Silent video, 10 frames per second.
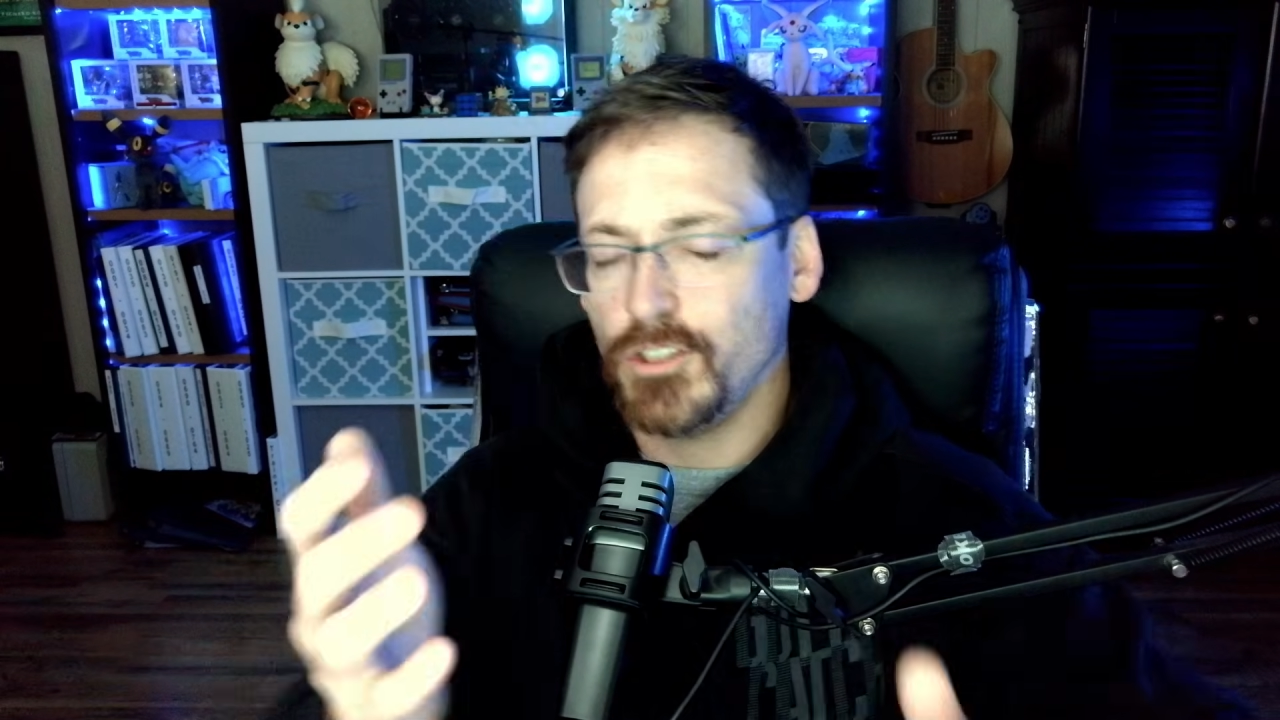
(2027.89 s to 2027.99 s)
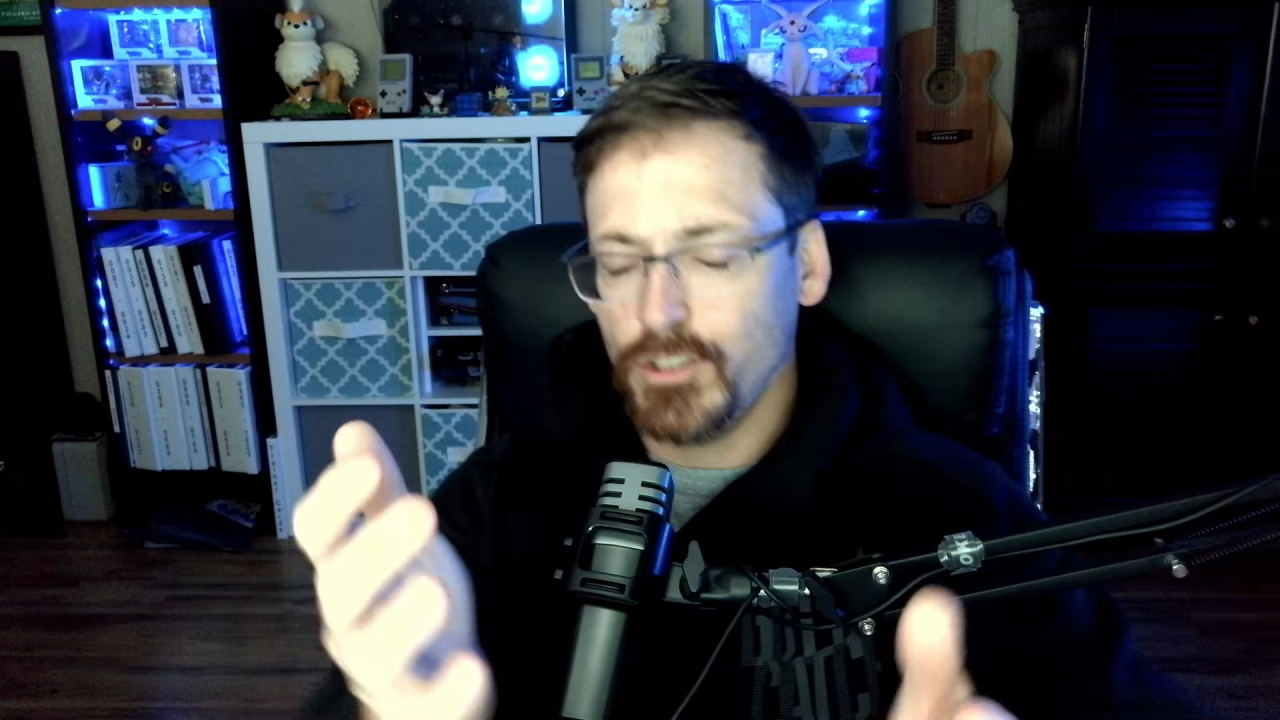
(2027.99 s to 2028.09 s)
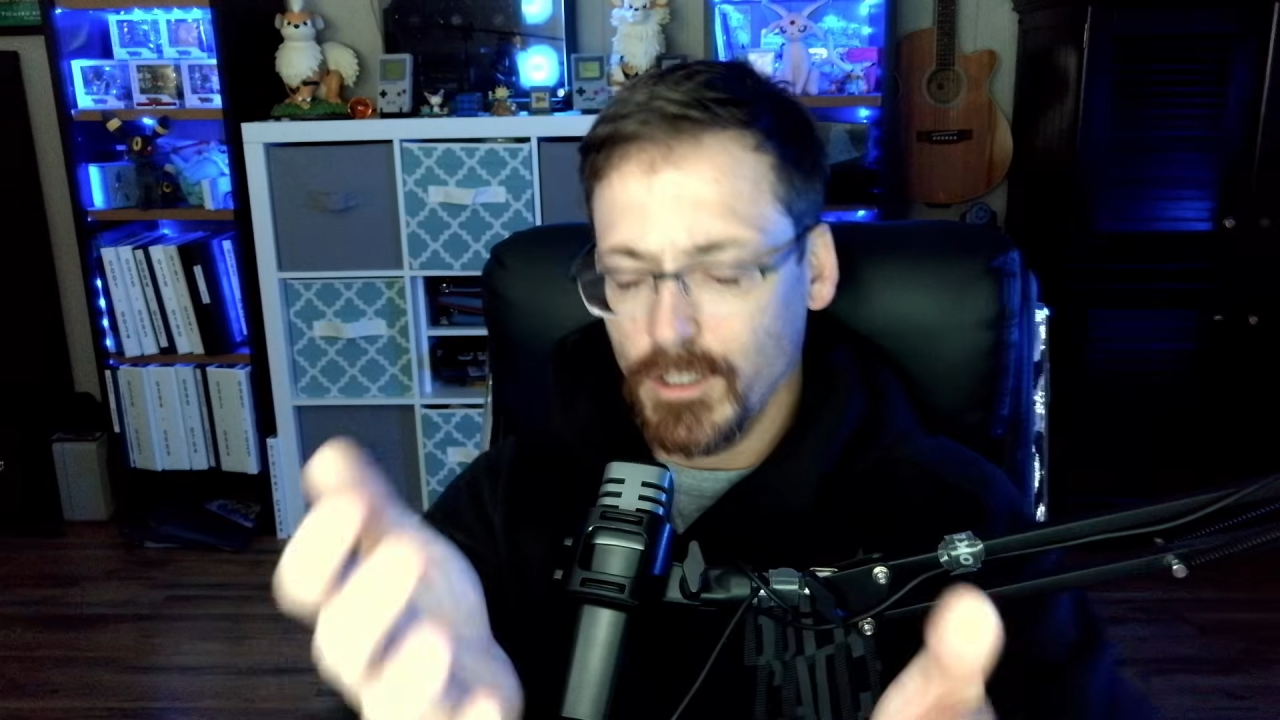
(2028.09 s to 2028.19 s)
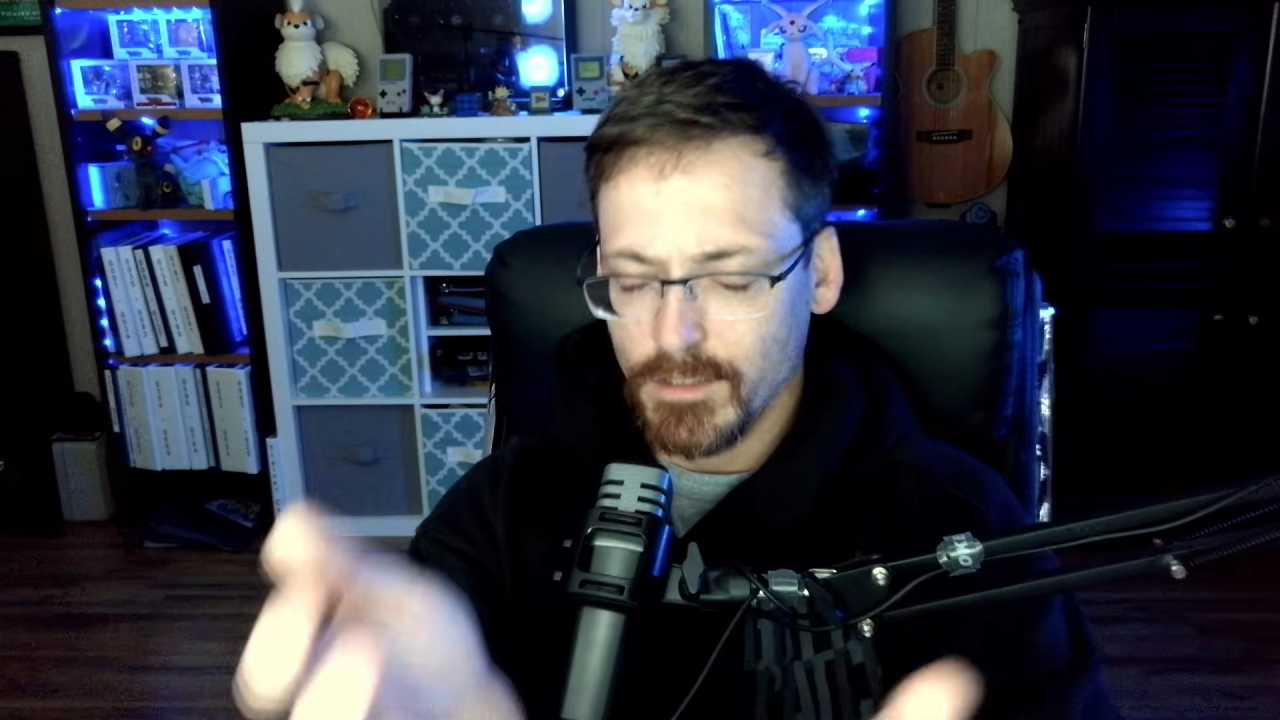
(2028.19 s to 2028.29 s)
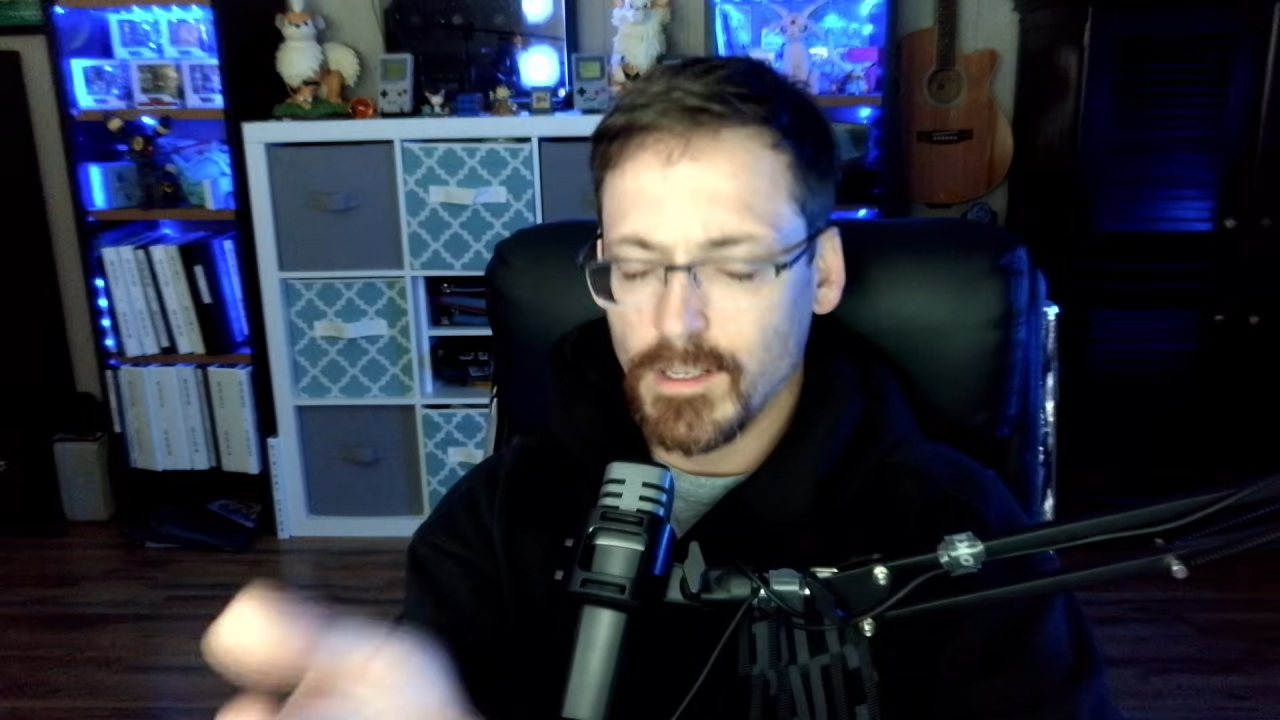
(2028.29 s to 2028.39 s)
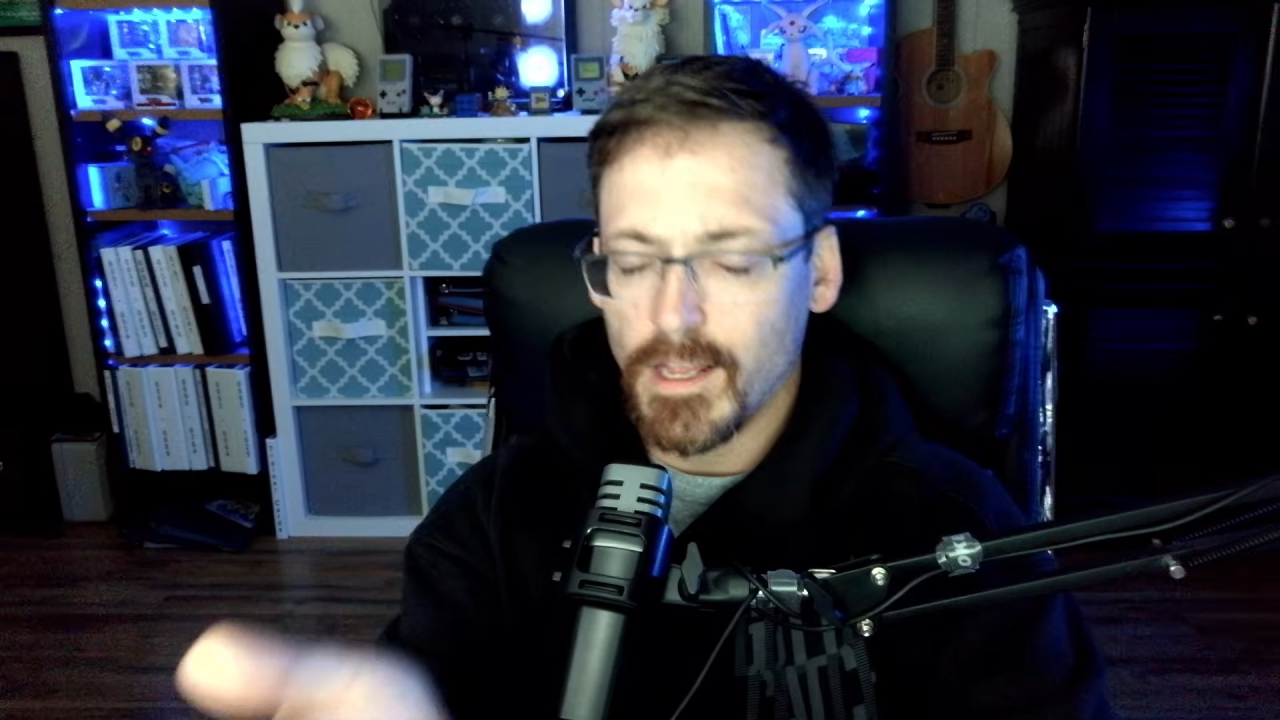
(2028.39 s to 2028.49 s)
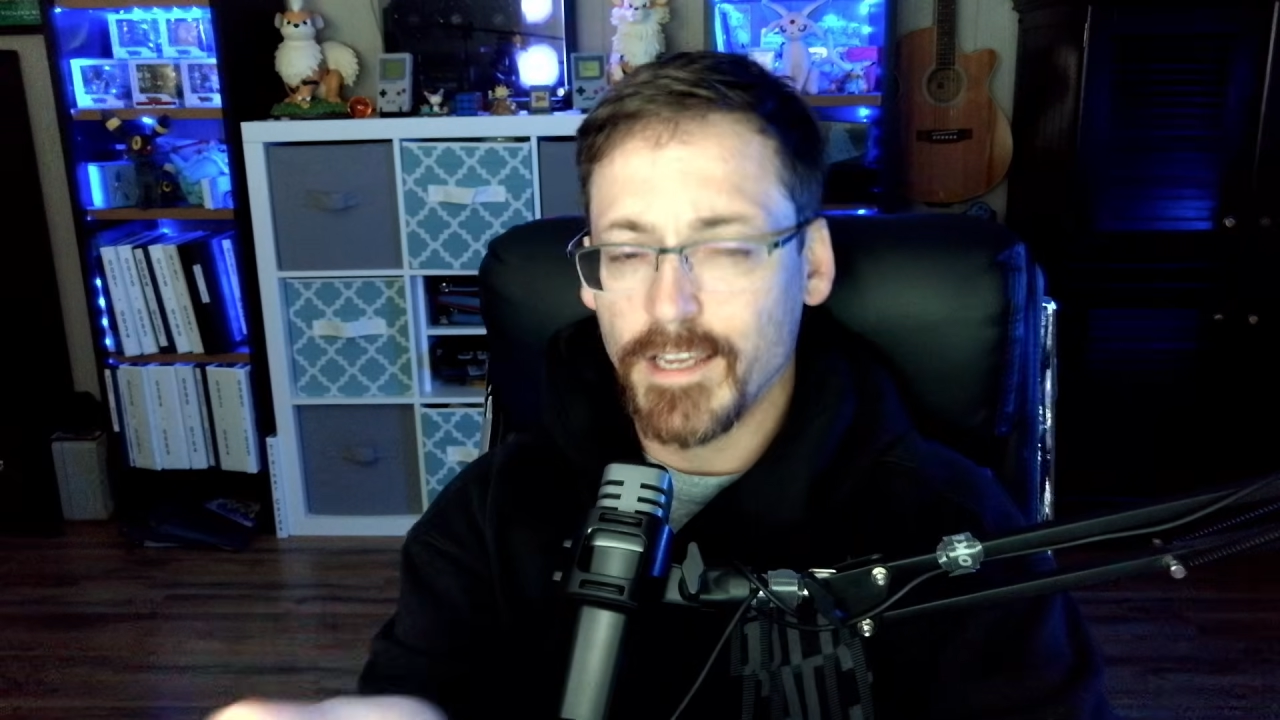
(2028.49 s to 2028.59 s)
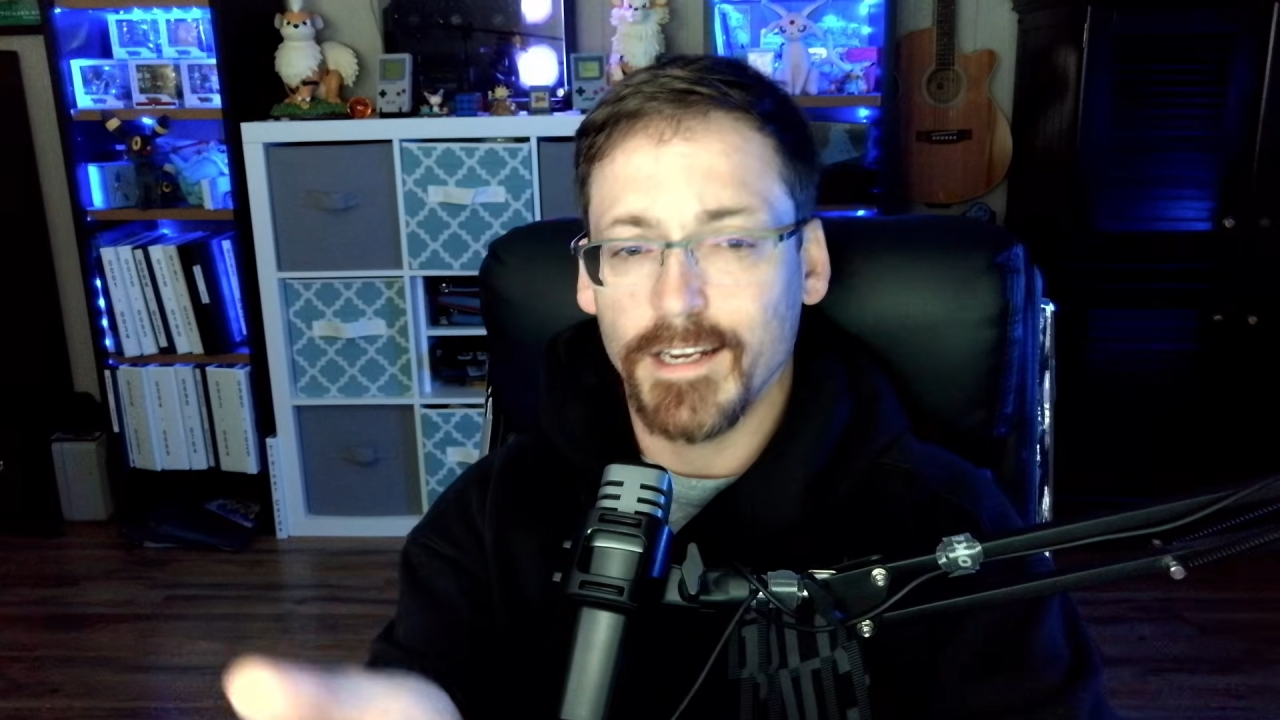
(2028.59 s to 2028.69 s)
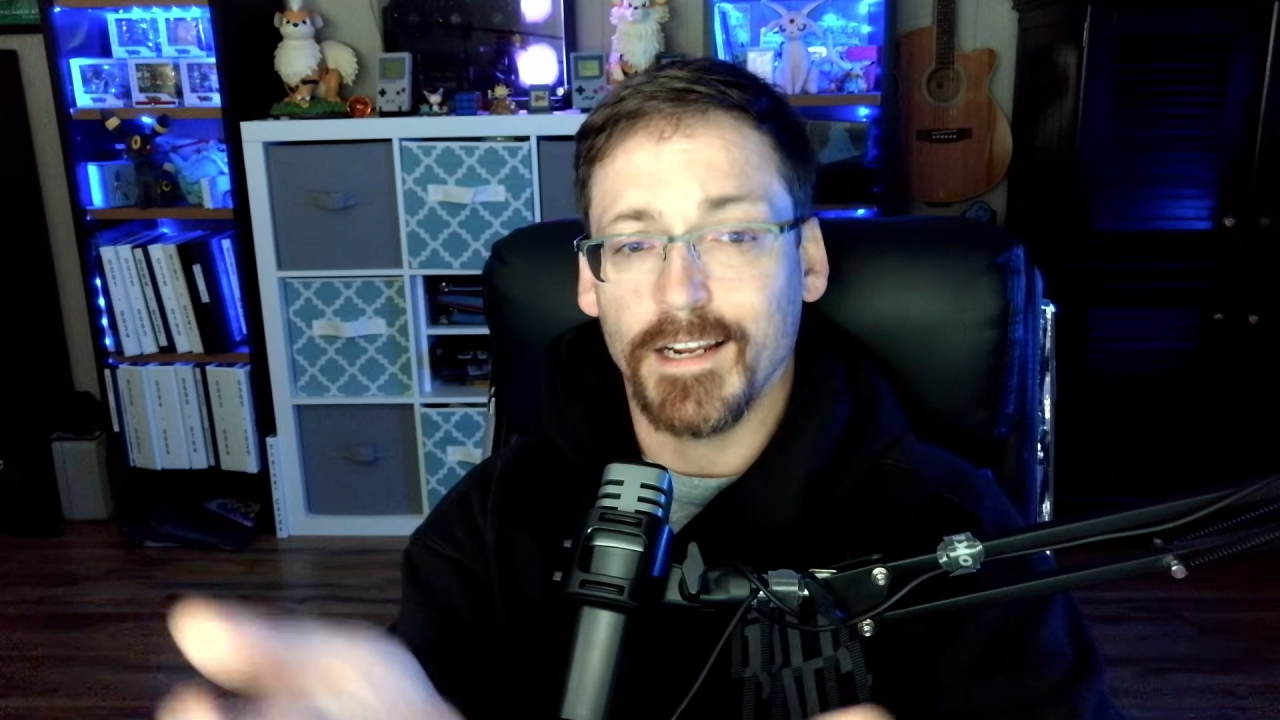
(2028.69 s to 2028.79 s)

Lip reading: just like